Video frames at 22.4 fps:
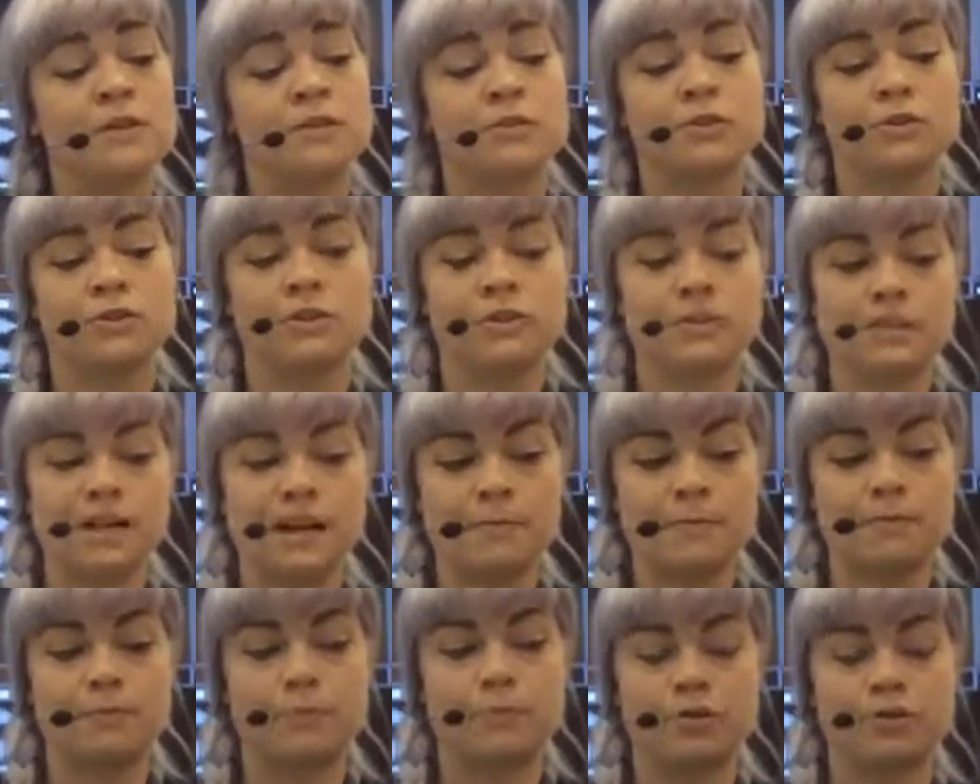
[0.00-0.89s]
So this
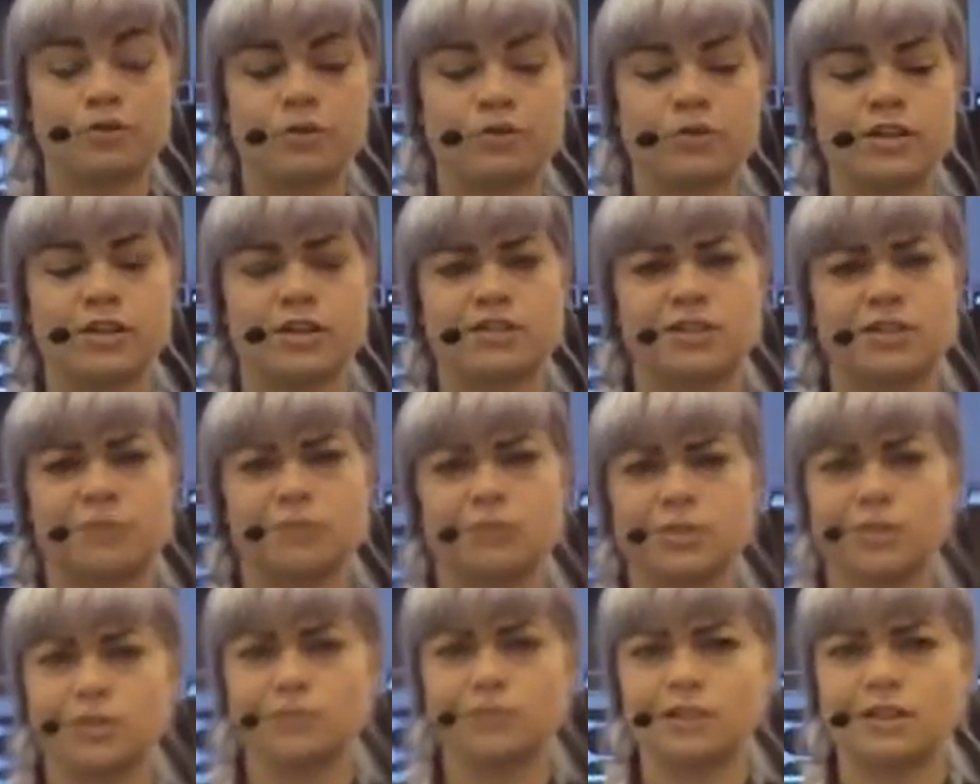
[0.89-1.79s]
type of module is actually
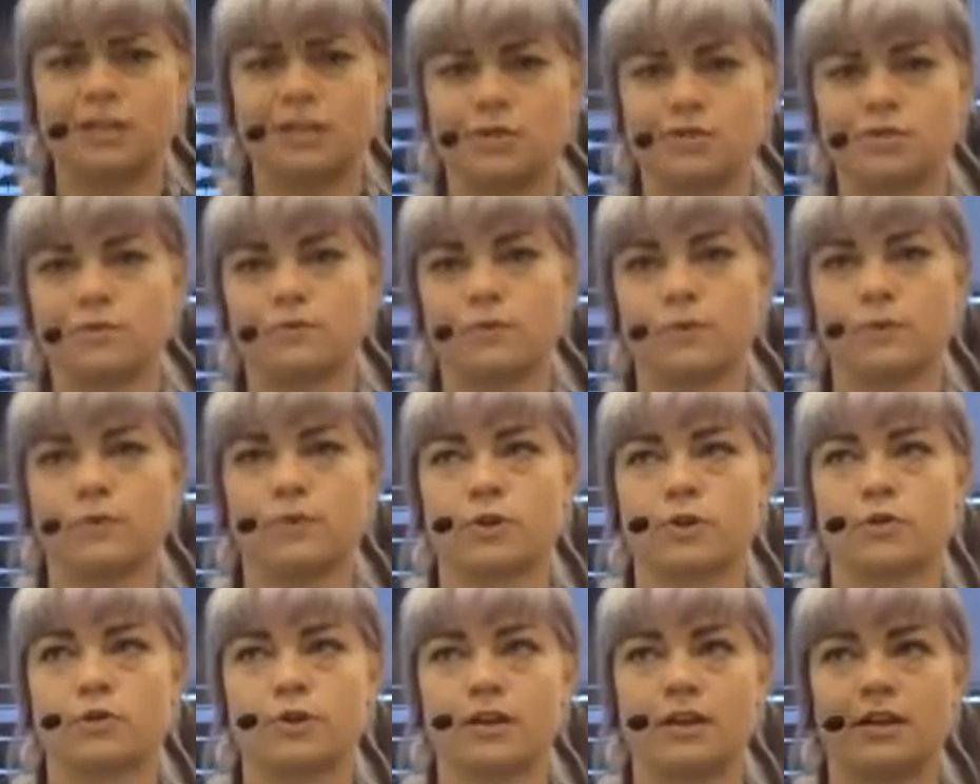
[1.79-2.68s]
really, really useful
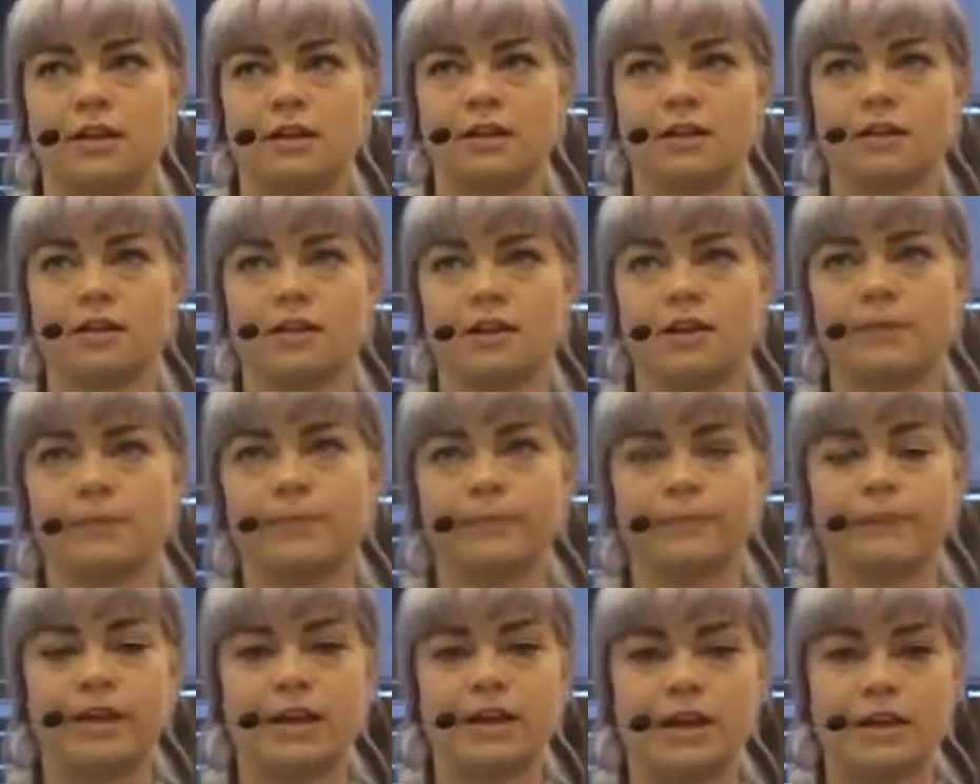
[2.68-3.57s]
for creating
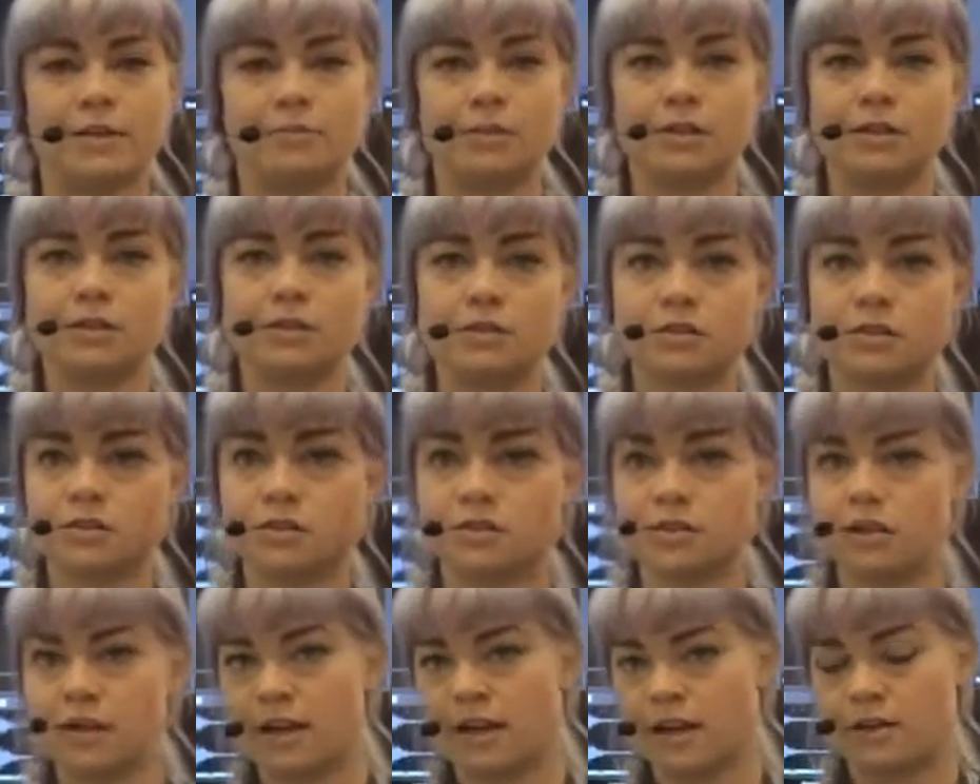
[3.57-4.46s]
ambience
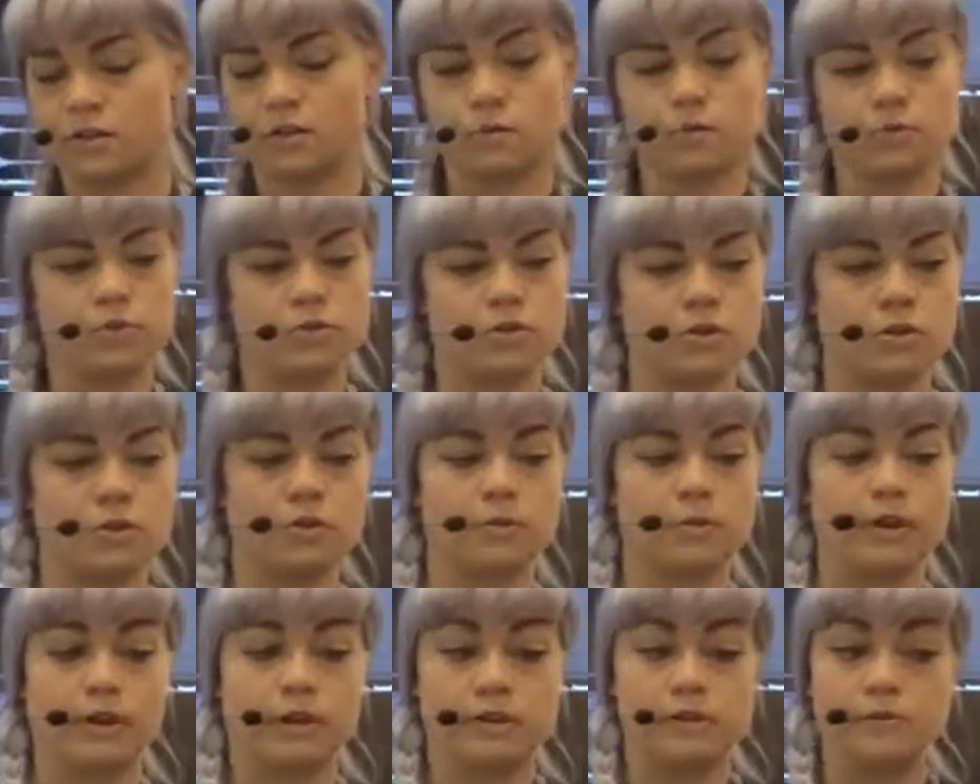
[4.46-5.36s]
and also
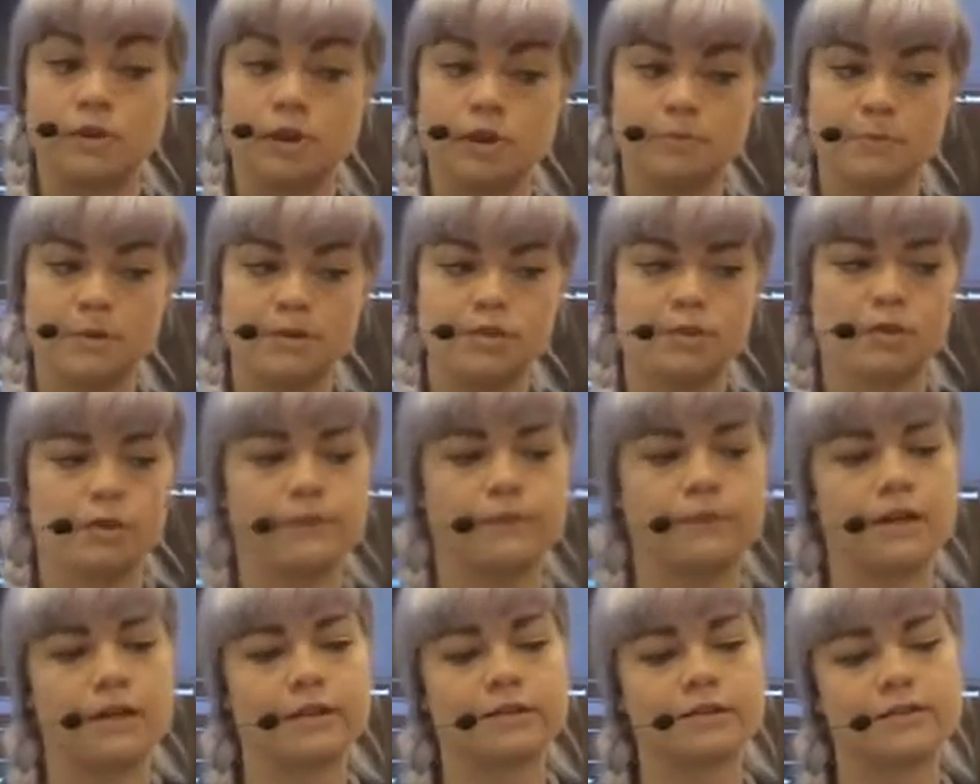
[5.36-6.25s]
like environmental
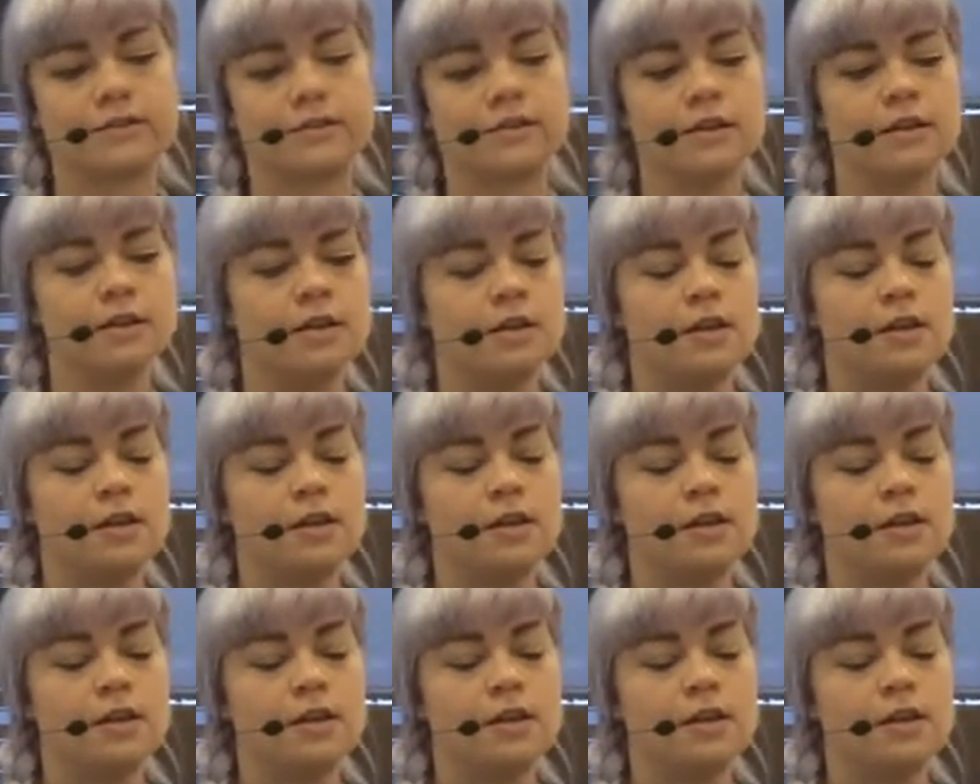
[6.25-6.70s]
effects.